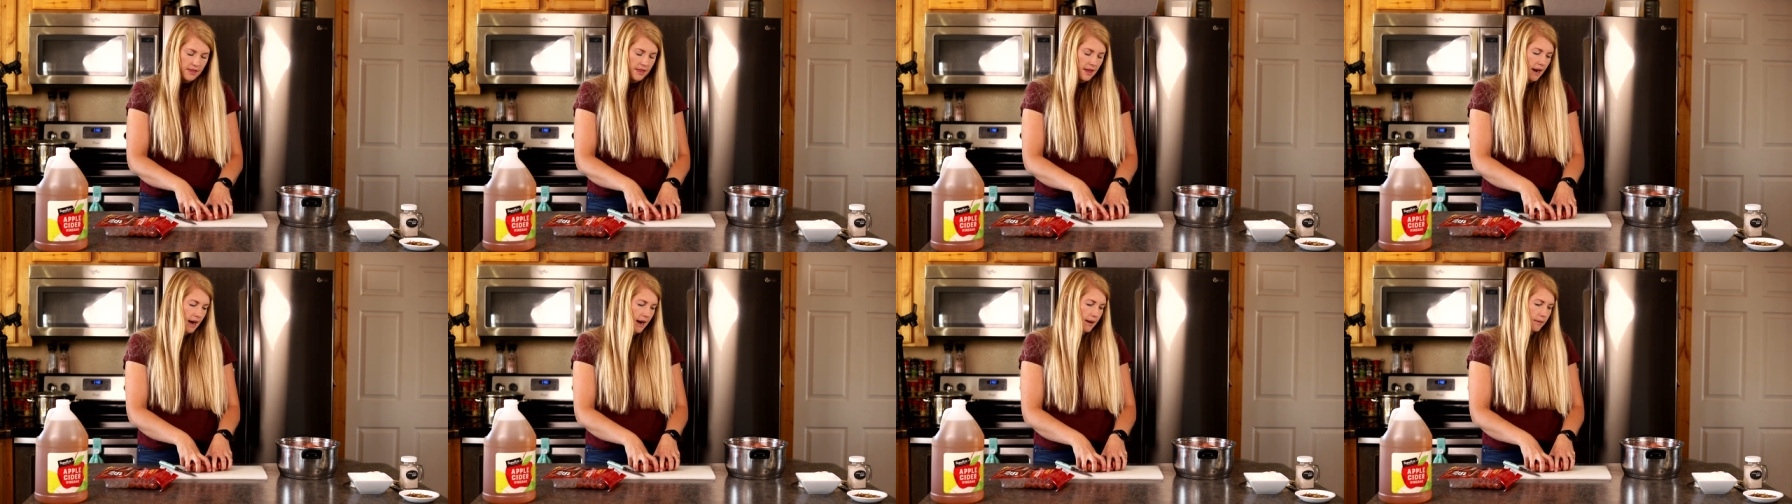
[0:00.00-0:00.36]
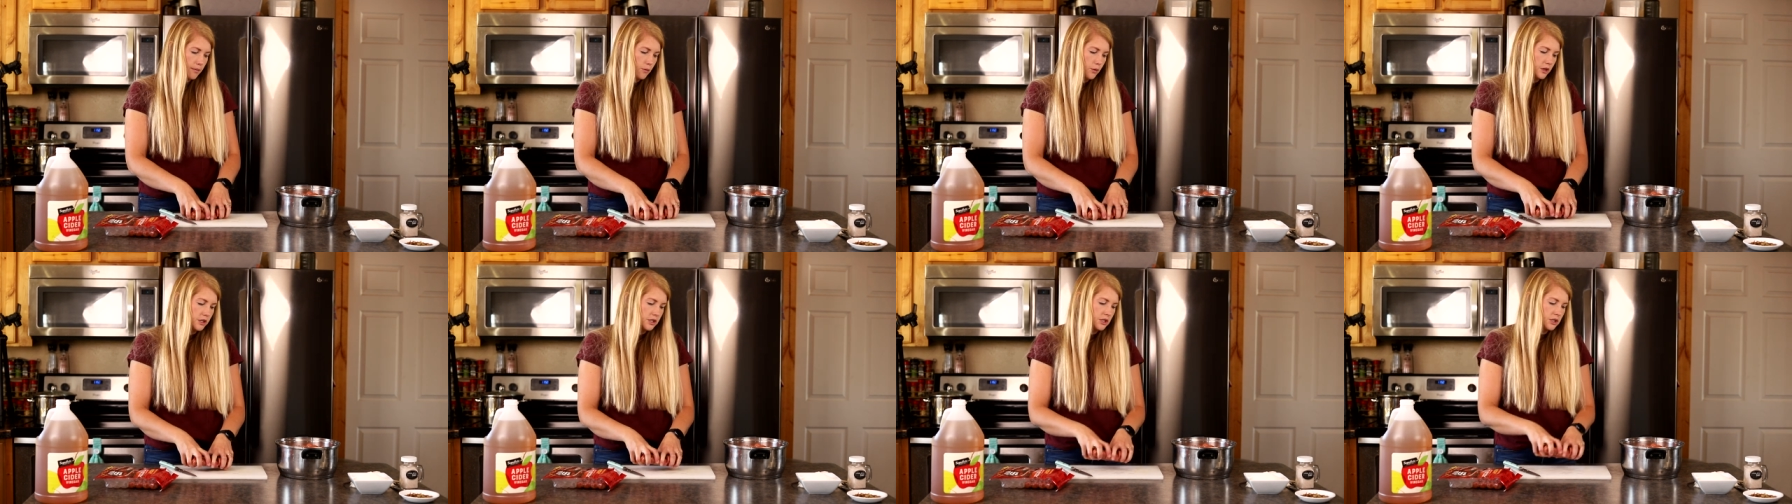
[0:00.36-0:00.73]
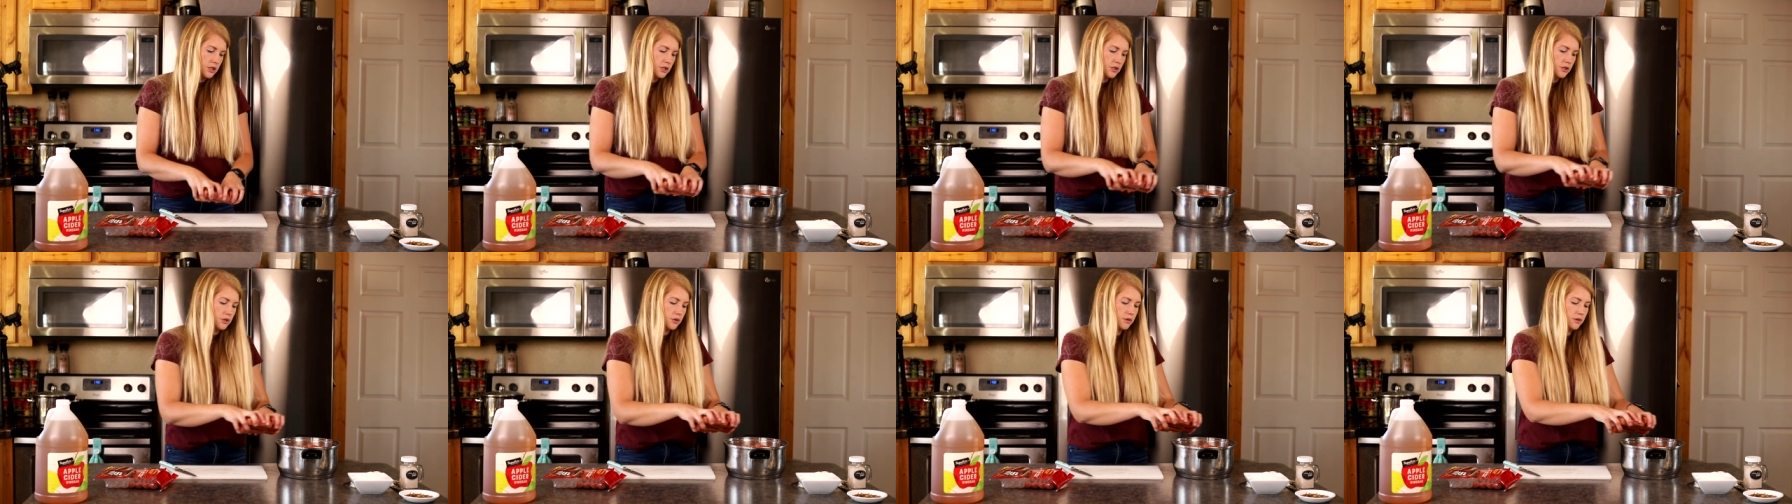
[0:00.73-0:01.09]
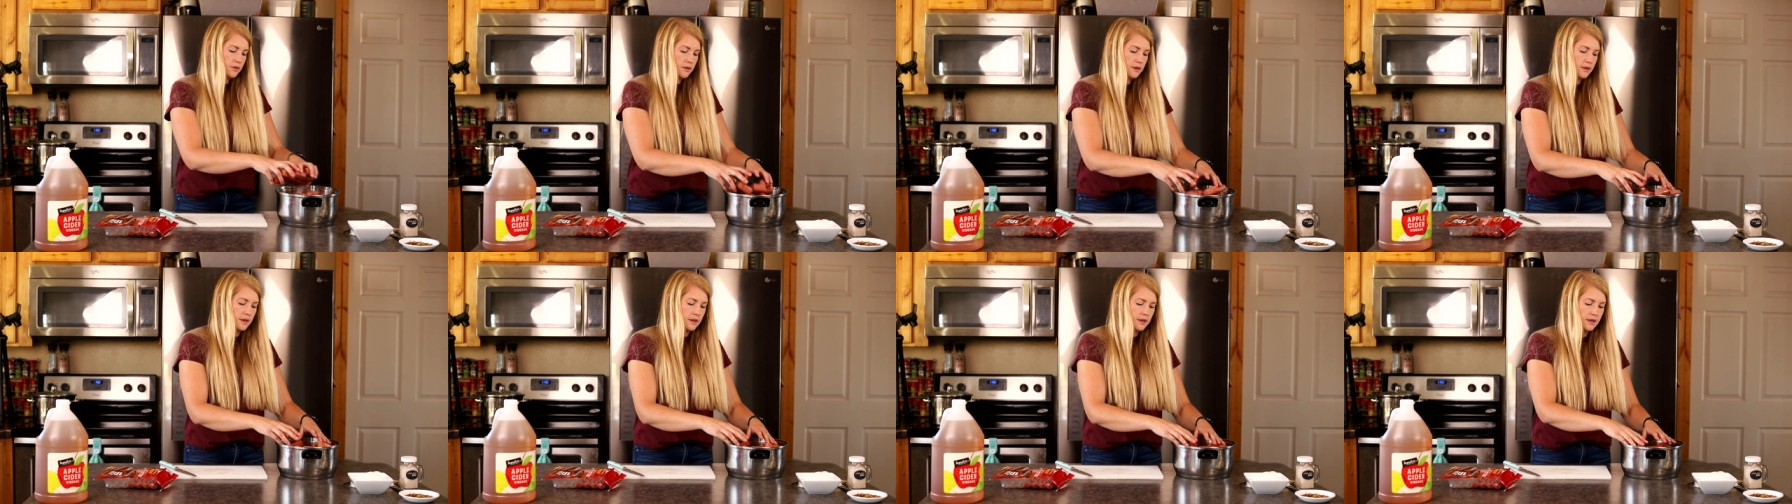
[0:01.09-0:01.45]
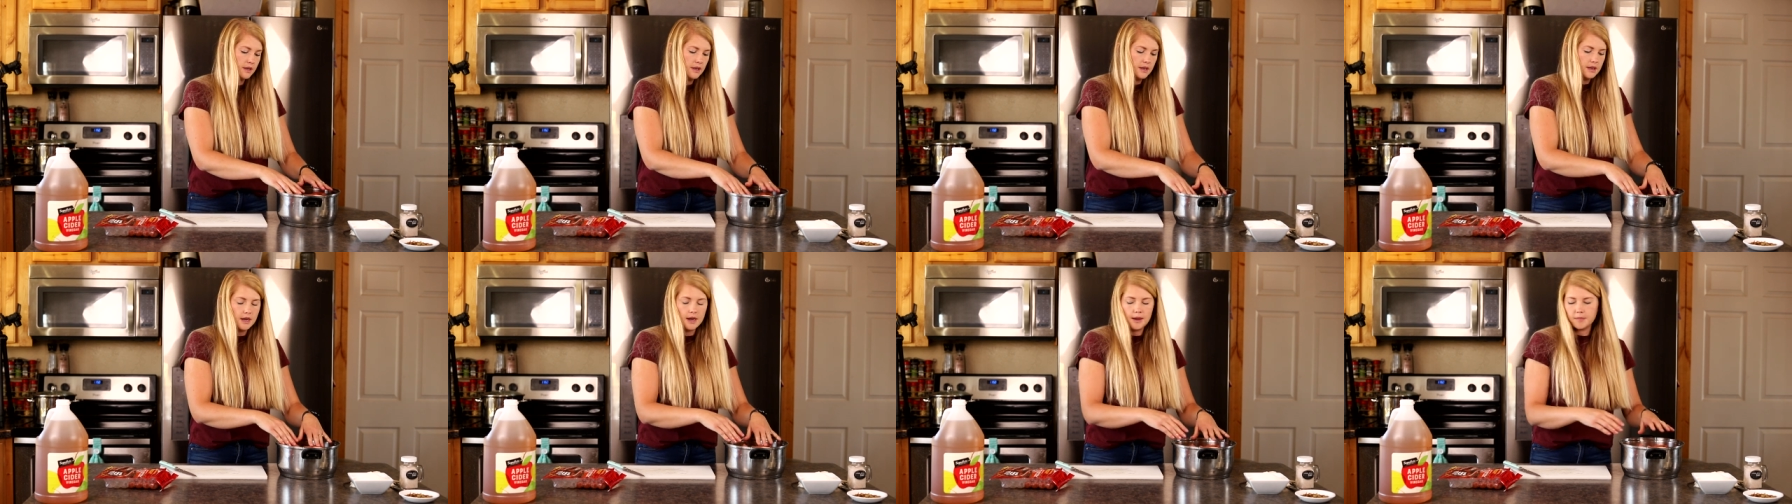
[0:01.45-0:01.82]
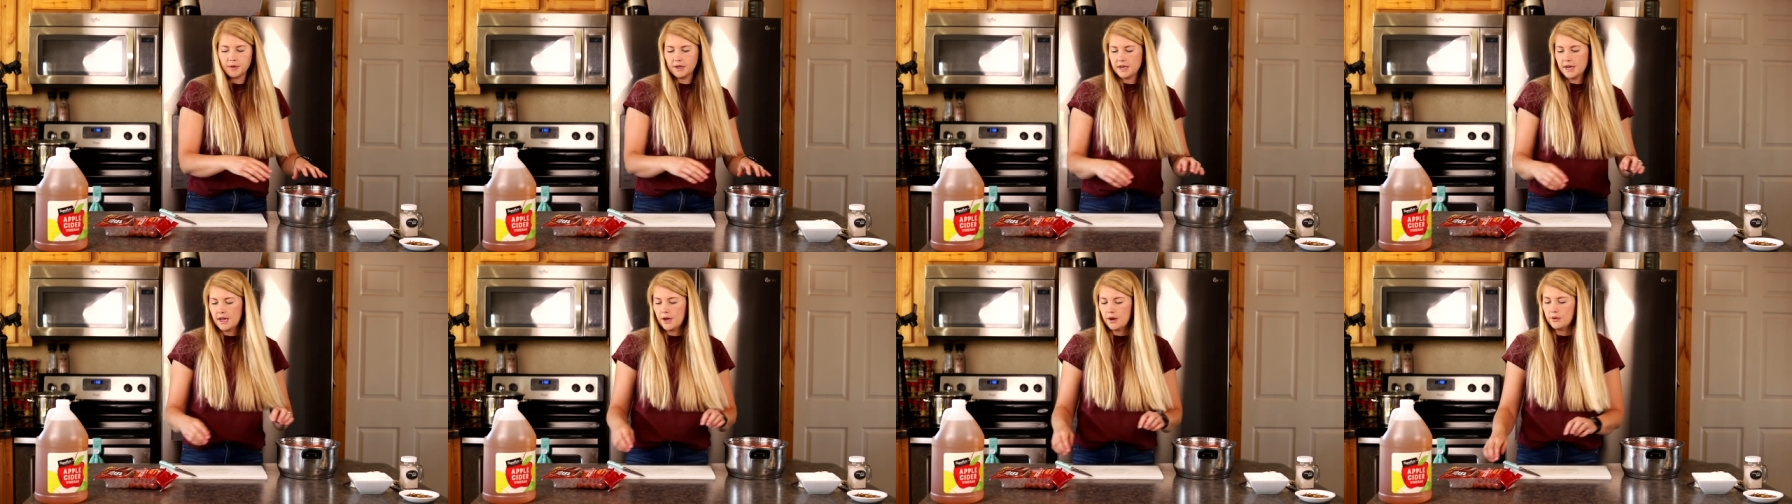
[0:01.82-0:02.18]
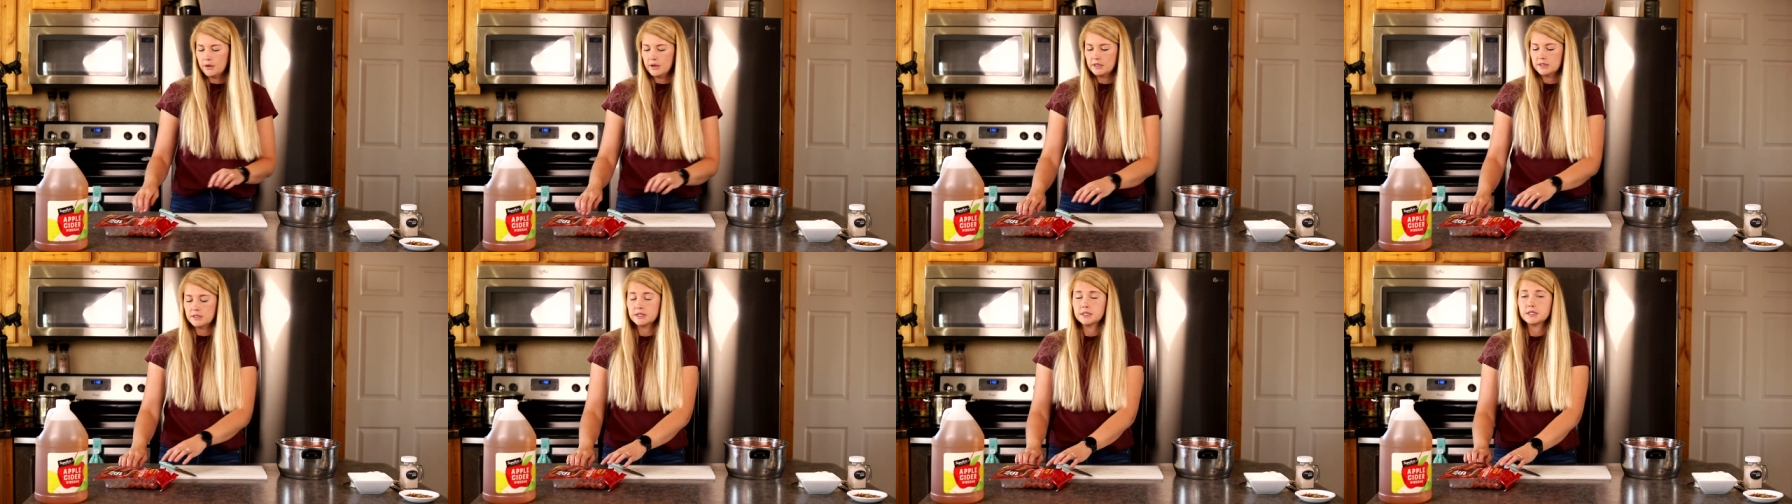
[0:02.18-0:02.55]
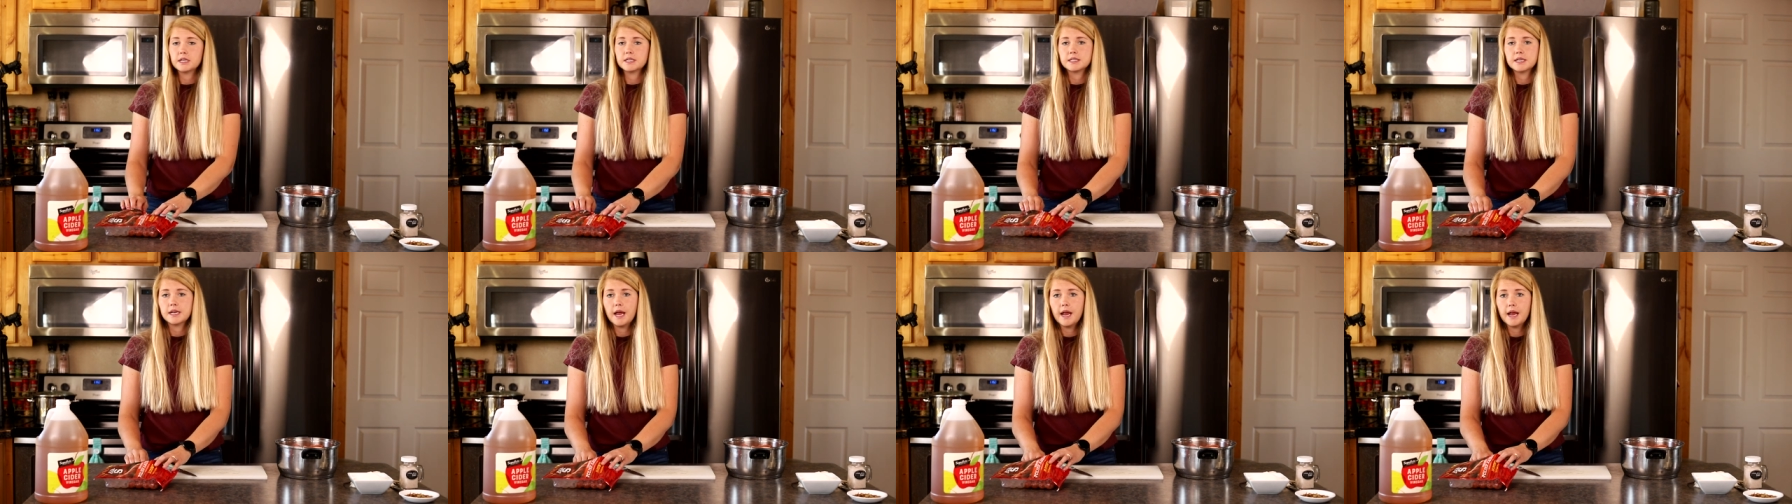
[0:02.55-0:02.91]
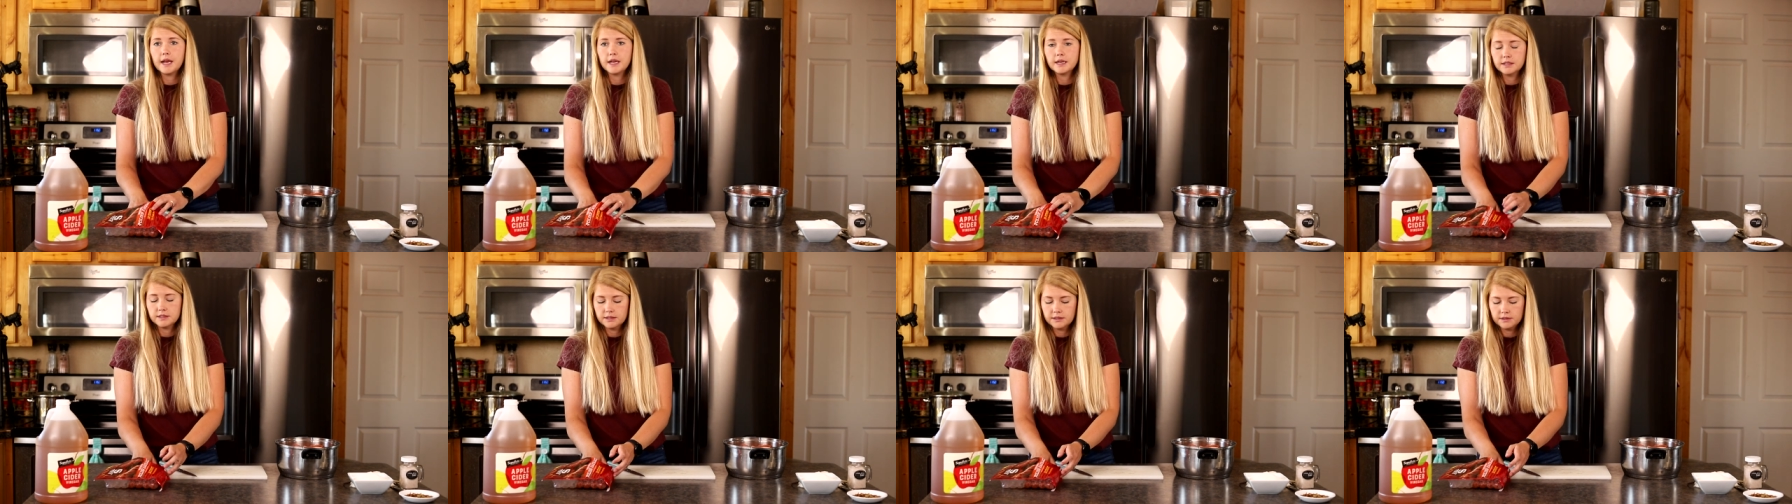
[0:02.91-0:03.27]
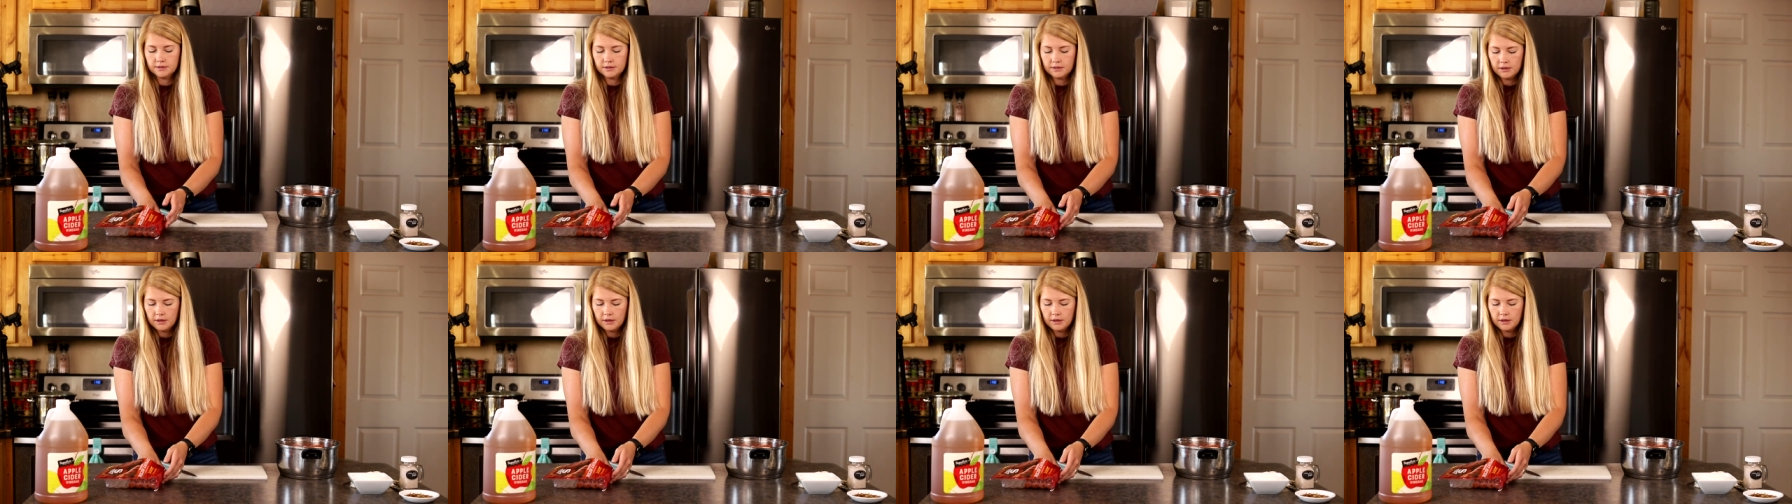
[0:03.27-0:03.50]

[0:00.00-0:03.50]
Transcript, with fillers: that I'm going to do, I'm going to count as a dozen eggs.